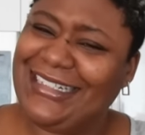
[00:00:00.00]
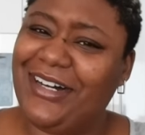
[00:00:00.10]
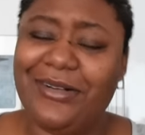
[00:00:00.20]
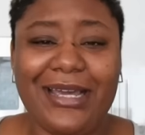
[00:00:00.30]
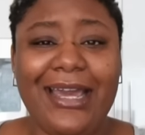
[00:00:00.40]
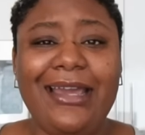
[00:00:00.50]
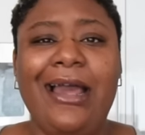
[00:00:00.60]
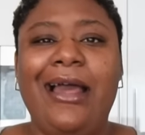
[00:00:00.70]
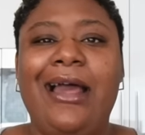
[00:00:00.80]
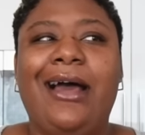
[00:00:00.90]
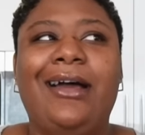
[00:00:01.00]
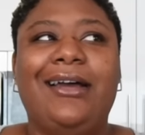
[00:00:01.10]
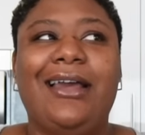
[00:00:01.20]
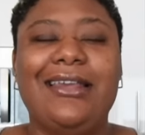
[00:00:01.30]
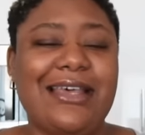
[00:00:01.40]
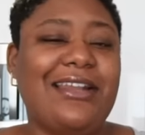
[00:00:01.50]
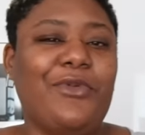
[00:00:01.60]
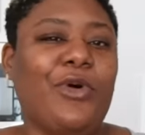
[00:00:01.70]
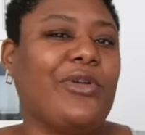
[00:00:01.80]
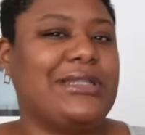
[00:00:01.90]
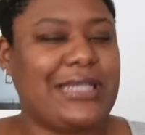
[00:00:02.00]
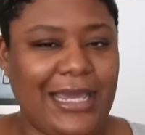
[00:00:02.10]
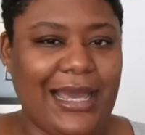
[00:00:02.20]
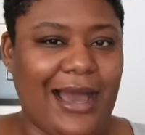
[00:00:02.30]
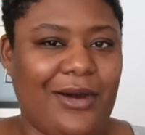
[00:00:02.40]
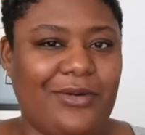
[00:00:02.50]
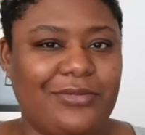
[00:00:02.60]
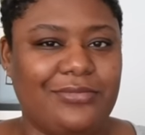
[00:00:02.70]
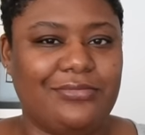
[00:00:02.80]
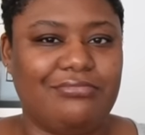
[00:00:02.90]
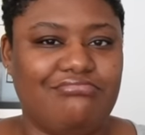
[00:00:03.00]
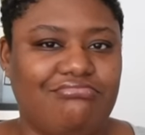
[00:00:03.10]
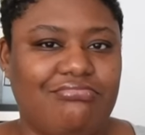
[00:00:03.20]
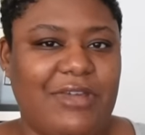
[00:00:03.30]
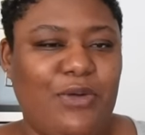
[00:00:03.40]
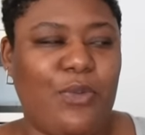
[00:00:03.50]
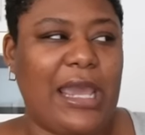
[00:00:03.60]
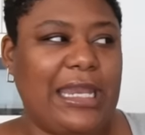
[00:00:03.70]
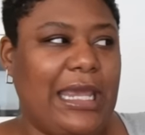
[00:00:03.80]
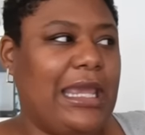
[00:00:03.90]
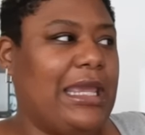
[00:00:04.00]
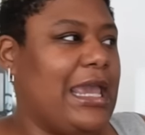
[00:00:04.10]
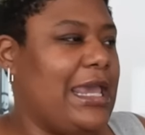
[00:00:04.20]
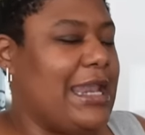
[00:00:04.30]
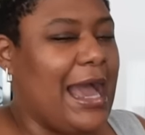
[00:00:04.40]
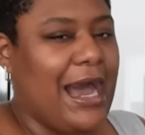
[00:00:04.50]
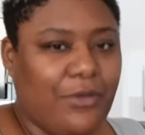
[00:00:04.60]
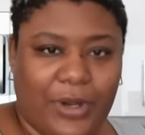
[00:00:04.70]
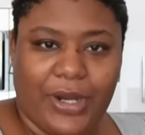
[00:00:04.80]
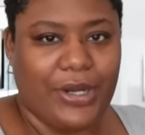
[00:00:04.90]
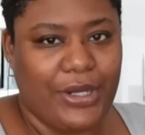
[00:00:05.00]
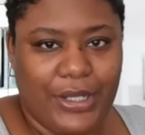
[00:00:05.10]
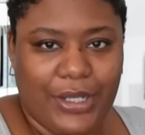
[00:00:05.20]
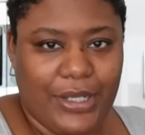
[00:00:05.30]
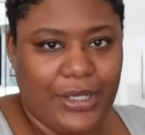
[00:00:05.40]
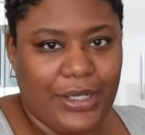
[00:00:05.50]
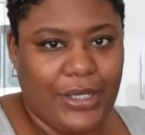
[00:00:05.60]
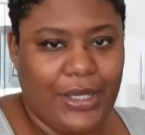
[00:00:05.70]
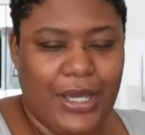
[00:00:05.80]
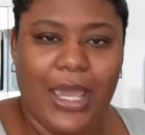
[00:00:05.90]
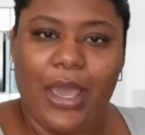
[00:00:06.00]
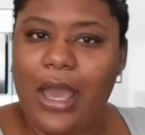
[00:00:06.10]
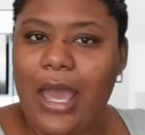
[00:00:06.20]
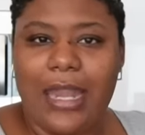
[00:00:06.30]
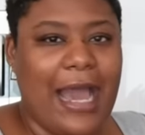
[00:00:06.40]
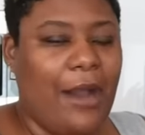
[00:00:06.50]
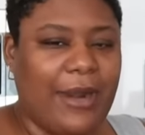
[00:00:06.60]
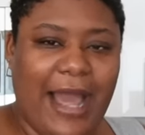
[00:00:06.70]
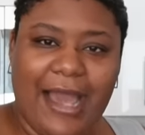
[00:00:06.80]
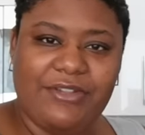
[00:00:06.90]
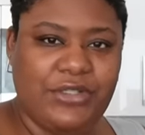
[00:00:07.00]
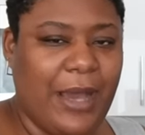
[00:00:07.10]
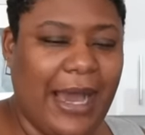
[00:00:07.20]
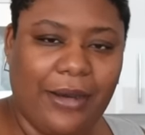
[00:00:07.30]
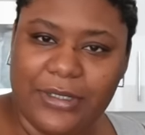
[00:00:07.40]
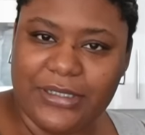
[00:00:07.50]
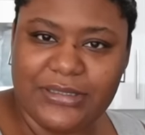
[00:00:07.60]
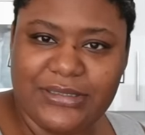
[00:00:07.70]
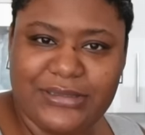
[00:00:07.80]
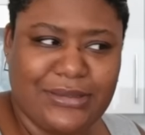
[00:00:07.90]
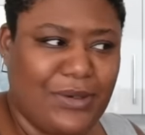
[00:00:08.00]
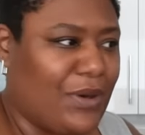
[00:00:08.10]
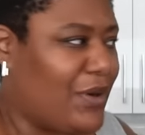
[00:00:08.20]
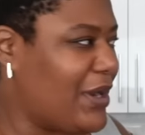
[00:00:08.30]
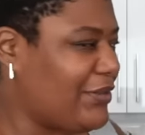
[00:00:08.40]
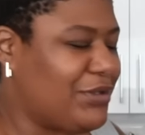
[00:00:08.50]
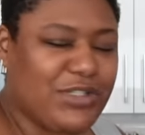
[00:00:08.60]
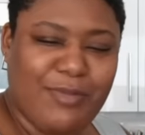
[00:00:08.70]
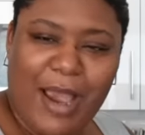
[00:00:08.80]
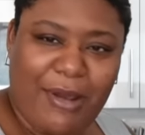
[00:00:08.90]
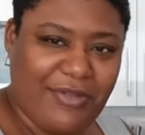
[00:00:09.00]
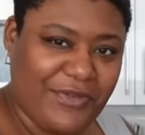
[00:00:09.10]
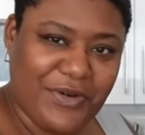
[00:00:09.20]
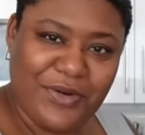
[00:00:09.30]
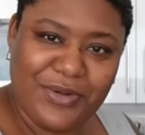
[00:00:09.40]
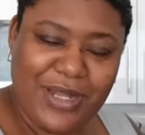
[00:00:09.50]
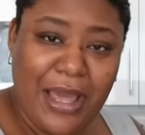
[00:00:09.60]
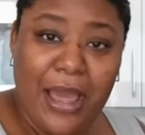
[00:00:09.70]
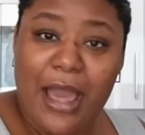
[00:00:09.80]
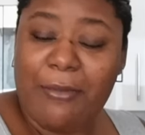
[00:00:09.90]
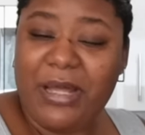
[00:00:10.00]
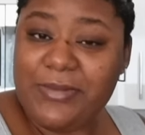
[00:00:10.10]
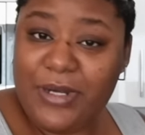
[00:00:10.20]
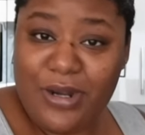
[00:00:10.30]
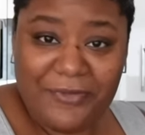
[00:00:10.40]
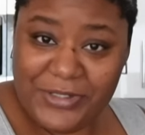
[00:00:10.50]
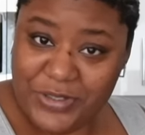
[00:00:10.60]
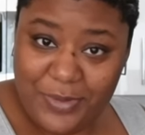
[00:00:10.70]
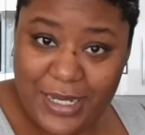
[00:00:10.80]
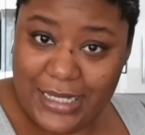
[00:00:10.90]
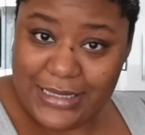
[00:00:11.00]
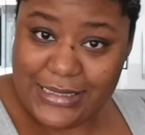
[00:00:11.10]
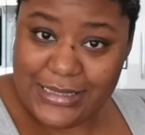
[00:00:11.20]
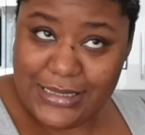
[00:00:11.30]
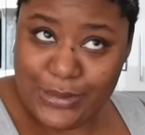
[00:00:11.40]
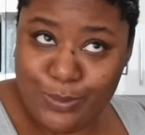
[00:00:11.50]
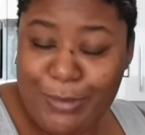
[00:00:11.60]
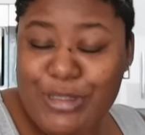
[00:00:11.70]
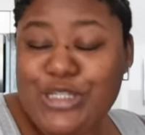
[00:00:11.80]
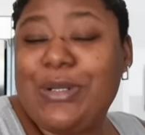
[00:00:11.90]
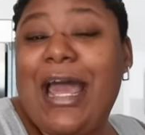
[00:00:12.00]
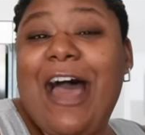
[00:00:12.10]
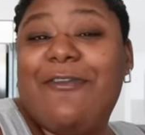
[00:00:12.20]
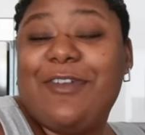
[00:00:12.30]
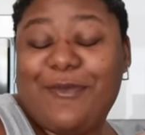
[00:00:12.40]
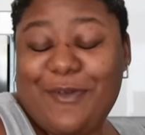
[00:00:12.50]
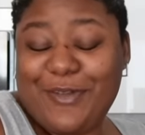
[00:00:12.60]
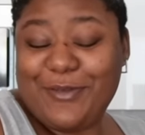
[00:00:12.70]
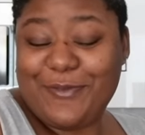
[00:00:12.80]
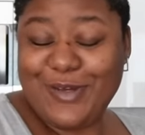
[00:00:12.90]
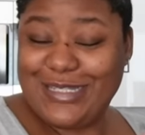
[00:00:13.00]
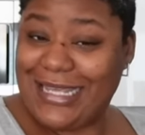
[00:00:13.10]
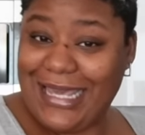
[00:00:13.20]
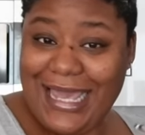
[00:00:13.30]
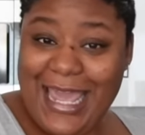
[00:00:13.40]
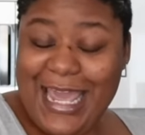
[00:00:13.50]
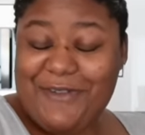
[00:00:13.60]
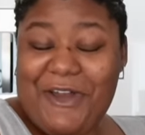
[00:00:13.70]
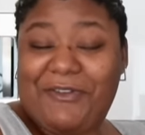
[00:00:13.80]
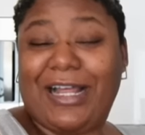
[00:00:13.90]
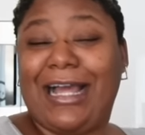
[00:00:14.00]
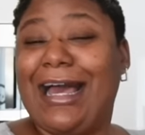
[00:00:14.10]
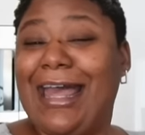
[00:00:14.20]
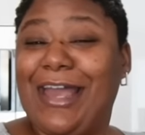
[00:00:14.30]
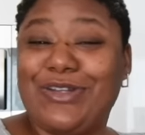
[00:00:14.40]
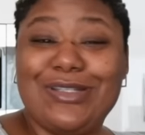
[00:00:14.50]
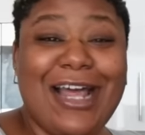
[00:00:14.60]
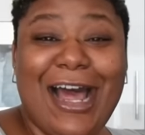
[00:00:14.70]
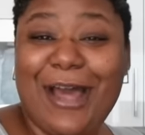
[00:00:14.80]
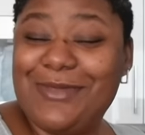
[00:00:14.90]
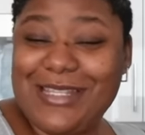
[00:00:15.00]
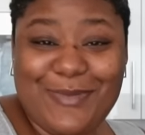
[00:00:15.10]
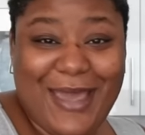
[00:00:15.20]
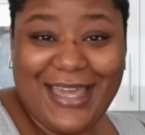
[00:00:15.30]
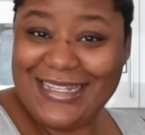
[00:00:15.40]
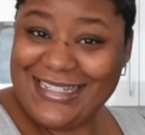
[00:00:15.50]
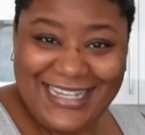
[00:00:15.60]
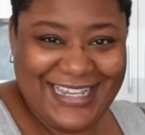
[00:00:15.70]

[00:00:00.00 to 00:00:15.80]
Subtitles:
Okay? Instead of ordering takeout and waiting an hour and a half, 2 hours, all you have to do is microwave the food. I'm about to put it on for 2 minutes. Maybe 2 and a half if I'm feeling frisky. If I feel like I got extra time to spend.